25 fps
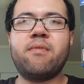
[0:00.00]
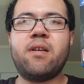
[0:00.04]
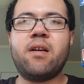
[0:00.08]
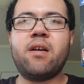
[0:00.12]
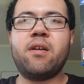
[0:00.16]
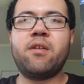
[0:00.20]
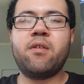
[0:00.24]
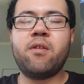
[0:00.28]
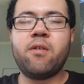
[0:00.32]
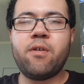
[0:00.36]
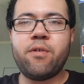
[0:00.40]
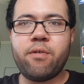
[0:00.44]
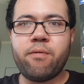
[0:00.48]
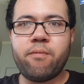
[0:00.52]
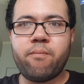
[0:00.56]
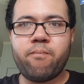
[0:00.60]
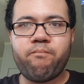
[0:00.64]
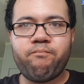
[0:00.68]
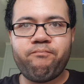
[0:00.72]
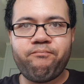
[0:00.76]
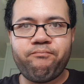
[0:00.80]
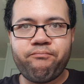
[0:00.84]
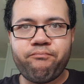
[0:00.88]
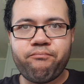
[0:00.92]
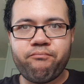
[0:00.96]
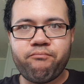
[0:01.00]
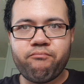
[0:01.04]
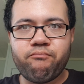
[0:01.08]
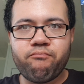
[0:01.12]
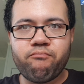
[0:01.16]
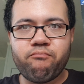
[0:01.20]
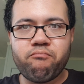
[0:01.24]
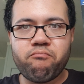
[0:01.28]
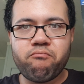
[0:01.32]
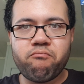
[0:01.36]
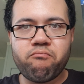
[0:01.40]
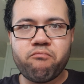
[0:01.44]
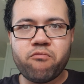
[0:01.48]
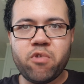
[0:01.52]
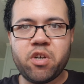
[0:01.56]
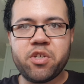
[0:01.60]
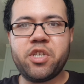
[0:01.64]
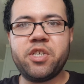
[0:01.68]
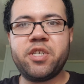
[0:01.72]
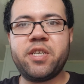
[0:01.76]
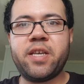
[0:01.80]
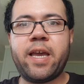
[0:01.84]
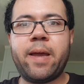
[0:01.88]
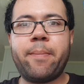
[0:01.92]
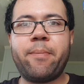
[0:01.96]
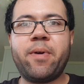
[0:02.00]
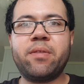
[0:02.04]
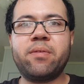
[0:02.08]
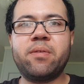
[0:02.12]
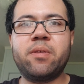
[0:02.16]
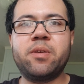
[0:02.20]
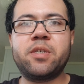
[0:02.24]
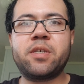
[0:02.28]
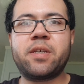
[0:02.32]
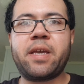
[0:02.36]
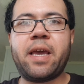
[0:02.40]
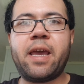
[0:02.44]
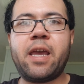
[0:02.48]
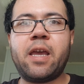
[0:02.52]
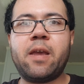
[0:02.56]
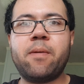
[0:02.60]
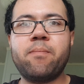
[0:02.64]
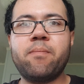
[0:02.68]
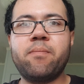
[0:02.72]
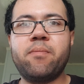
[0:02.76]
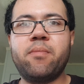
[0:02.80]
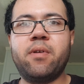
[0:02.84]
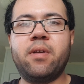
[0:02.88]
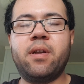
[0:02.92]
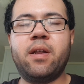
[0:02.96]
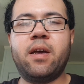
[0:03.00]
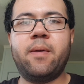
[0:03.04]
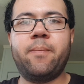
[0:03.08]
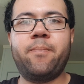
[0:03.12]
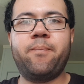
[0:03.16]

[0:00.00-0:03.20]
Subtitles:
don't know what to say about this game, but